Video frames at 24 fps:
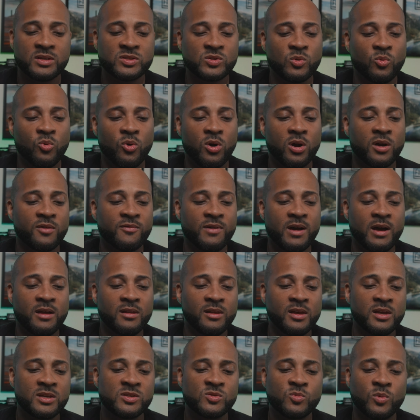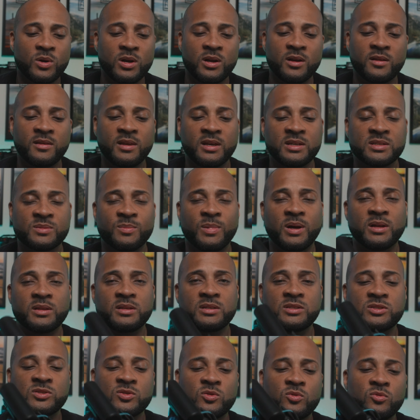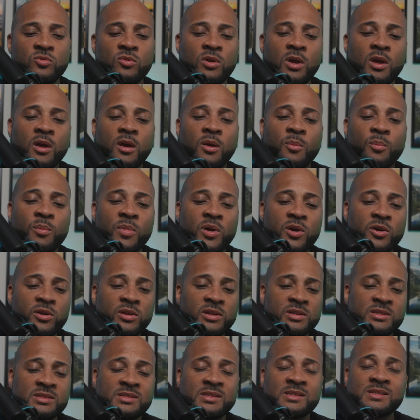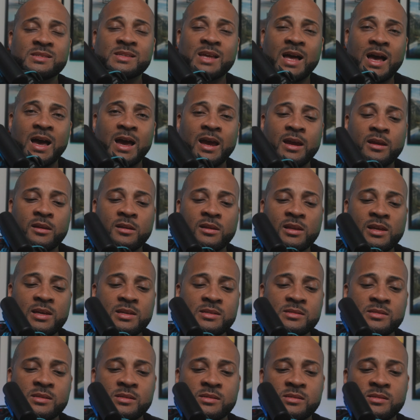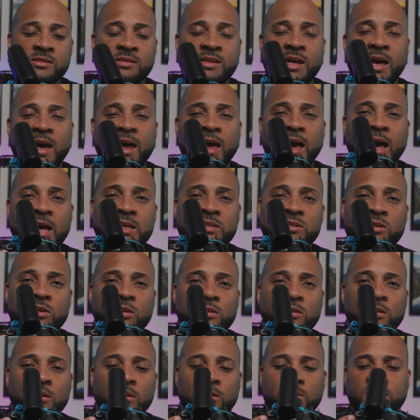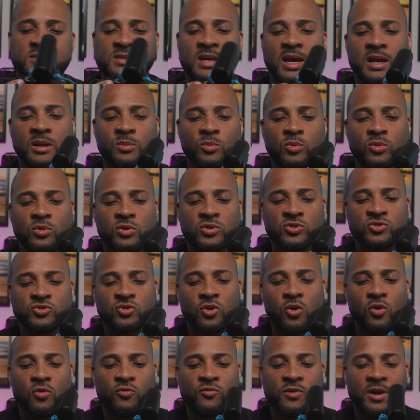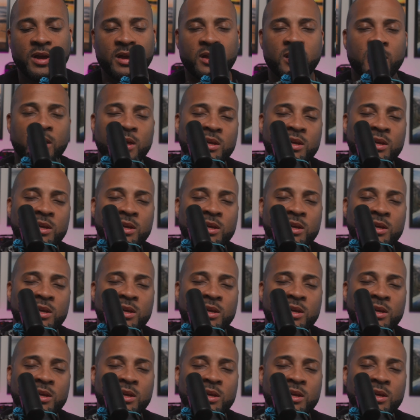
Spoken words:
It's a walk around lens. One of the things about these new mirrorless design lenses is that it has a assignable control ring,